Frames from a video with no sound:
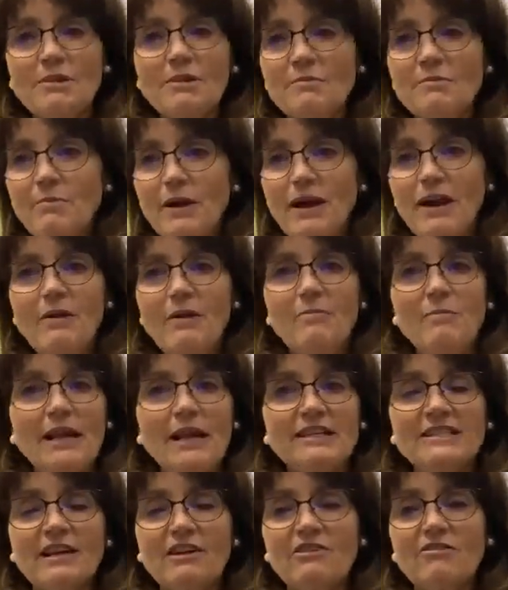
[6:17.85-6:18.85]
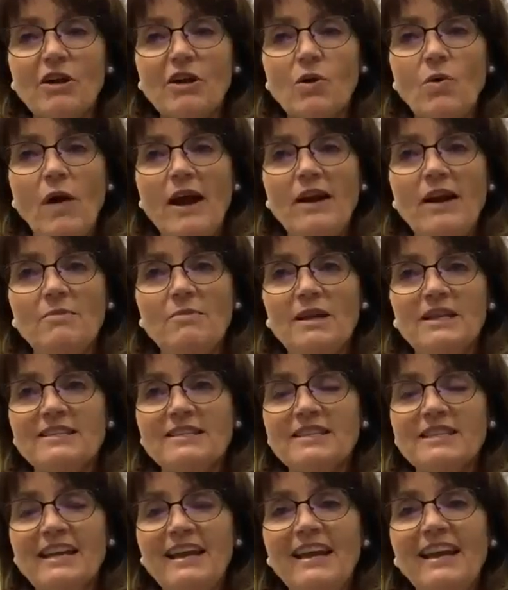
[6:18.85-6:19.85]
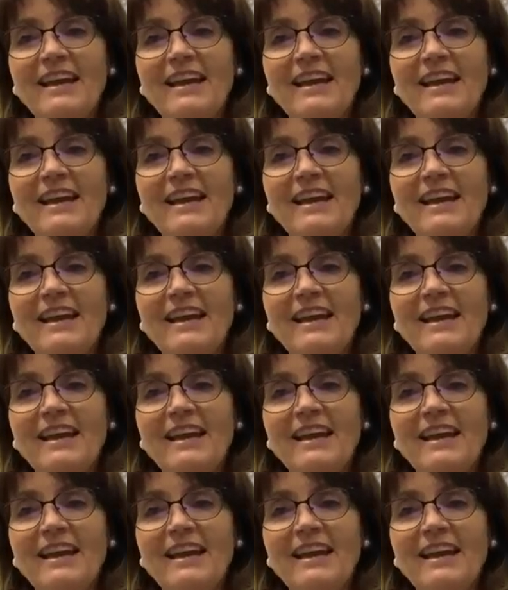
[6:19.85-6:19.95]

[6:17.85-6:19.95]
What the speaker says: the bare basic requirements.